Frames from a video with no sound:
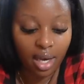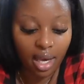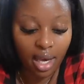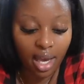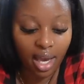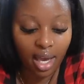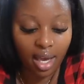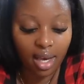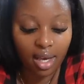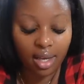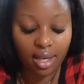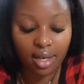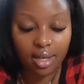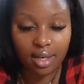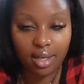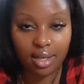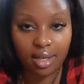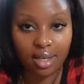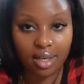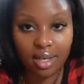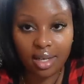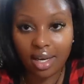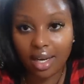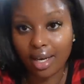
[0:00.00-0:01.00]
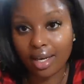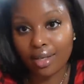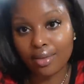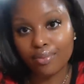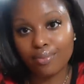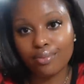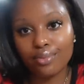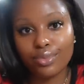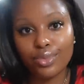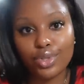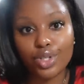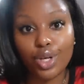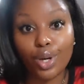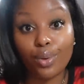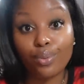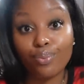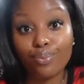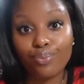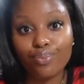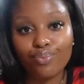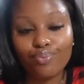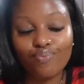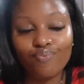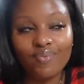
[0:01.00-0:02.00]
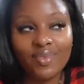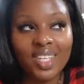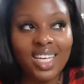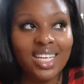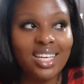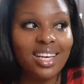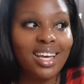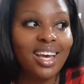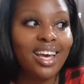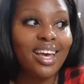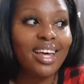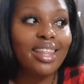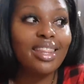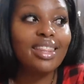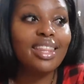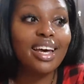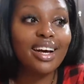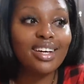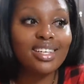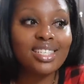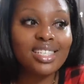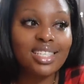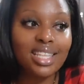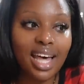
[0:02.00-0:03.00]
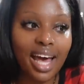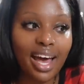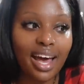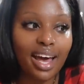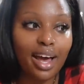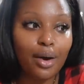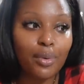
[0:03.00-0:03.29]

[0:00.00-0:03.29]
And yeah, so there's that.